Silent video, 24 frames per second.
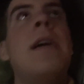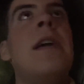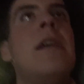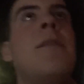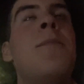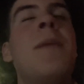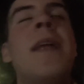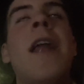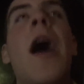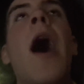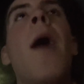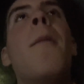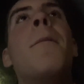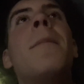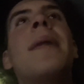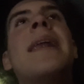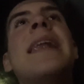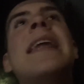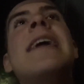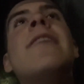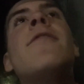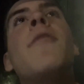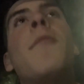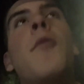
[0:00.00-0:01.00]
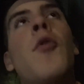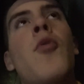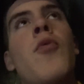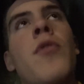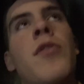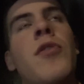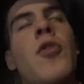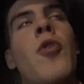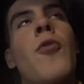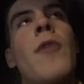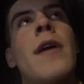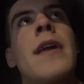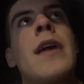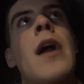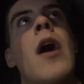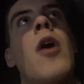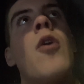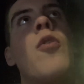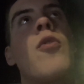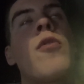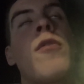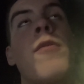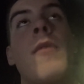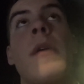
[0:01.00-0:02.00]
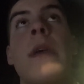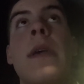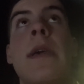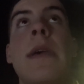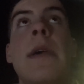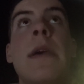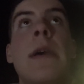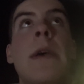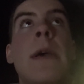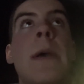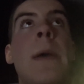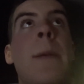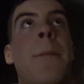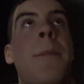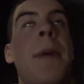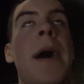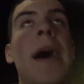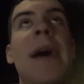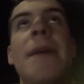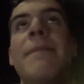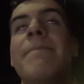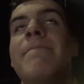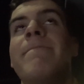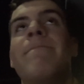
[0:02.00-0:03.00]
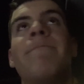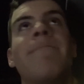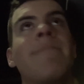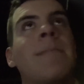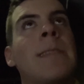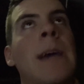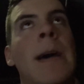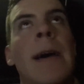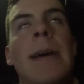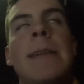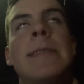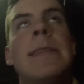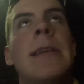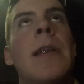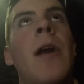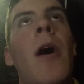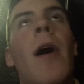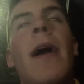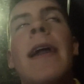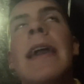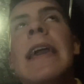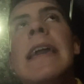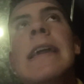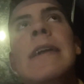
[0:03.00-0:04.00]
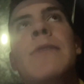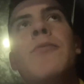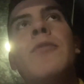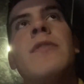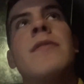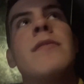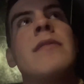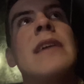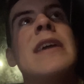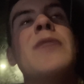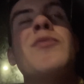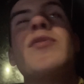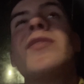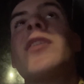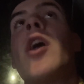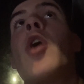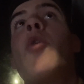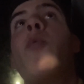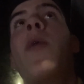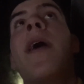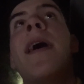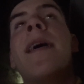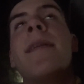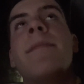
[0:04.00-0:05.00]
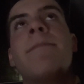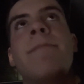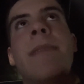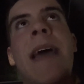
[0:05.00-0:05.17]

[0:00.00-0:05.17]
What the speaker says: He's been unbelievable scoring goals, but tonight he was nowhere.